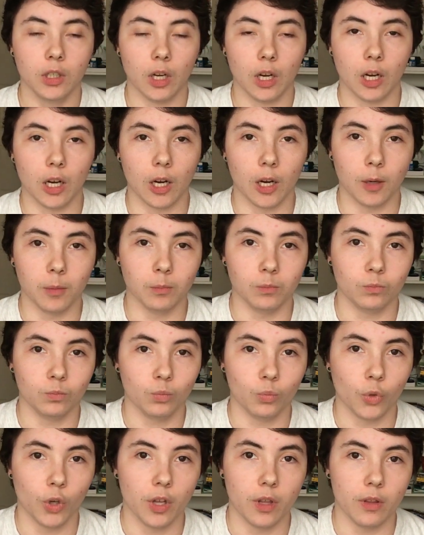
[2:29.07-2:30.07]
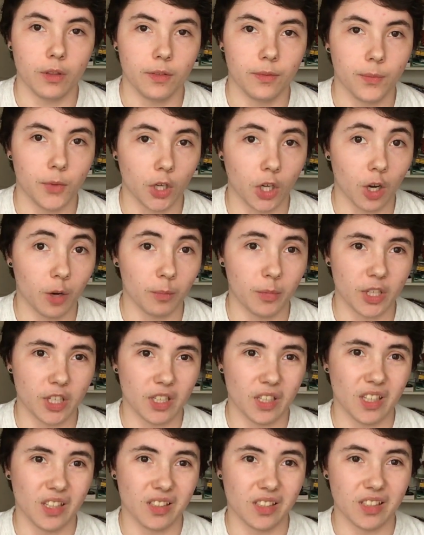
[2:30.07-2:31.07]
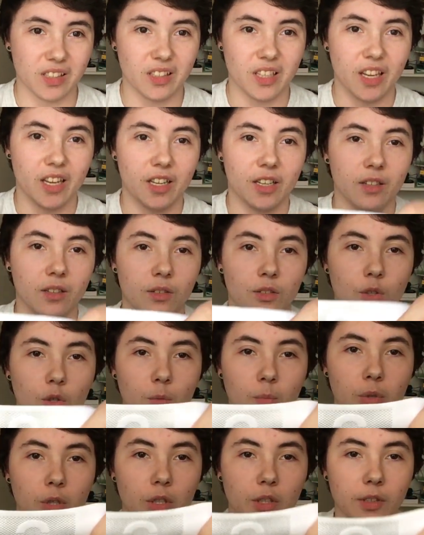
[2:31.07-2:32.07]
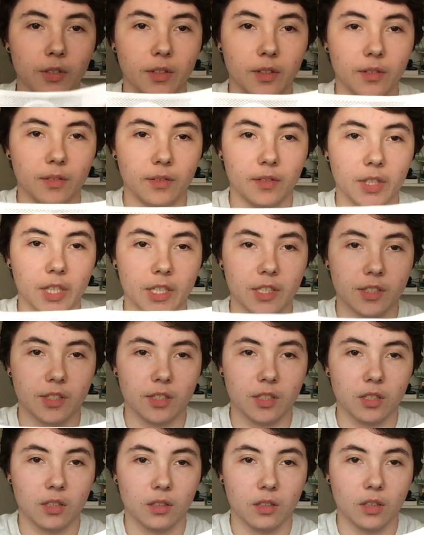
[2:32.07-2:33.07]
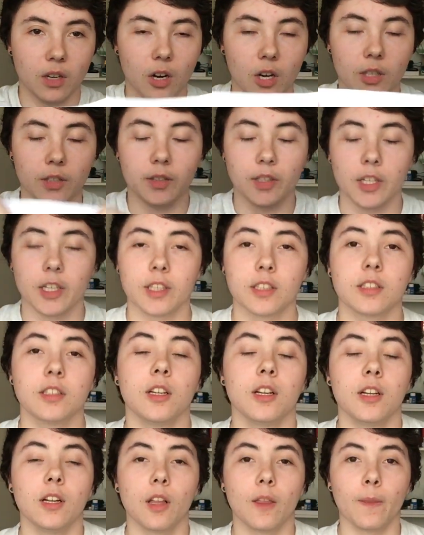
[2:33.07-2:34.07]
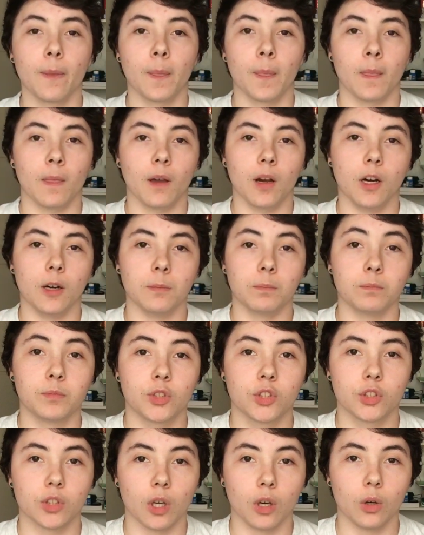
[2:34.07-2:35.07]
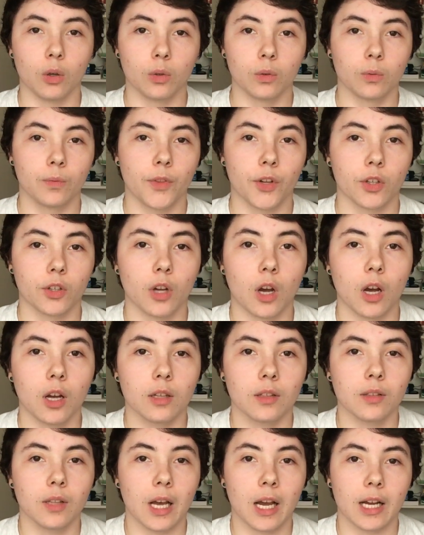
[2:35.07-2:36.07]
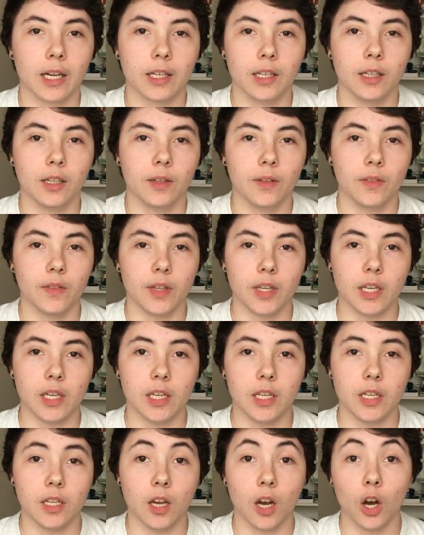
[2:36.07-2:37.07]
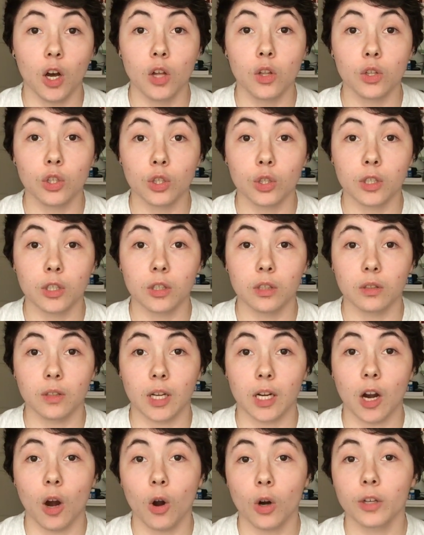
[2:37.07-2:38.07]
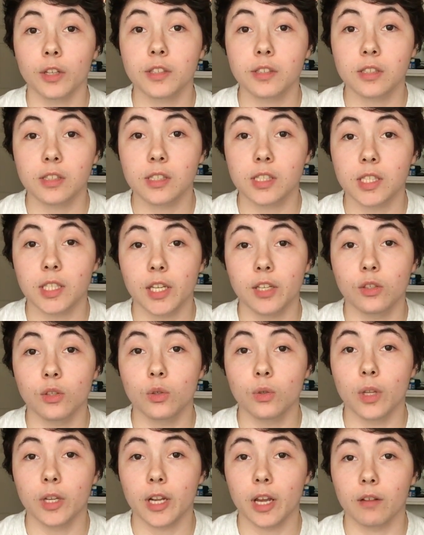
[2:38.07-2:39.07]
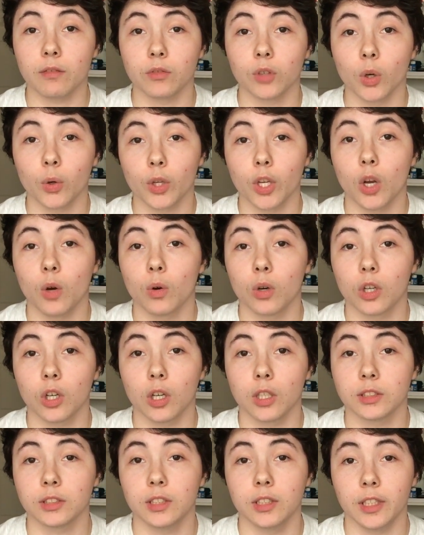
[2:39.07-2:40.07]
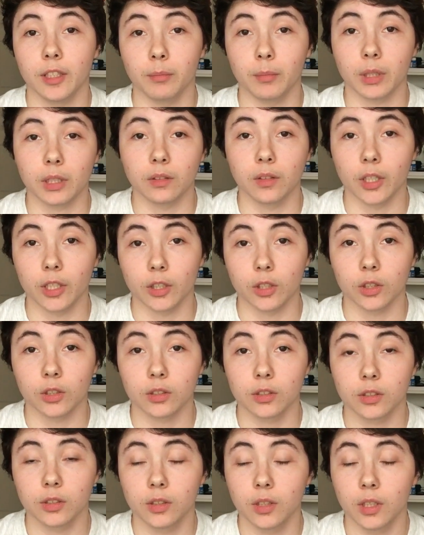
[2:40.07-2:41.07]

um, with the company and that they do put this on things. Um, so they're not like the other like harnesses that they do that have Rodeoh across it in big letters.